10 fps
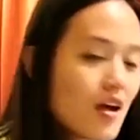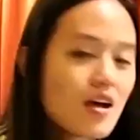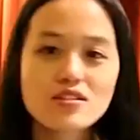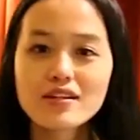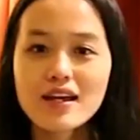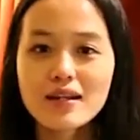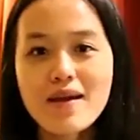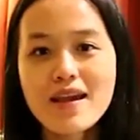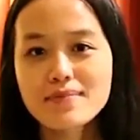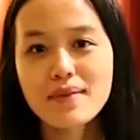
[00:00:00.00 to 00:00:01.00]
So that
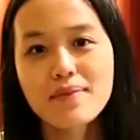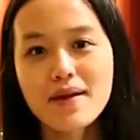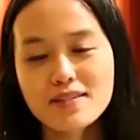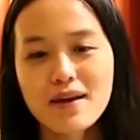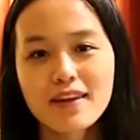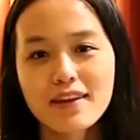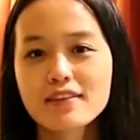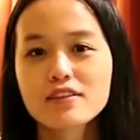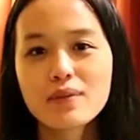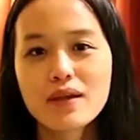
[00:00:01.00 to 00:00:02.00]
makes my best month
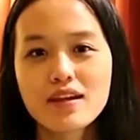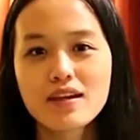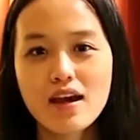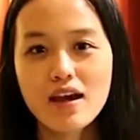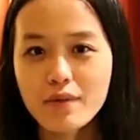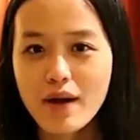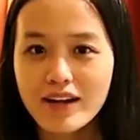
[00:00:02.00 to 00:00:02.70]
to be around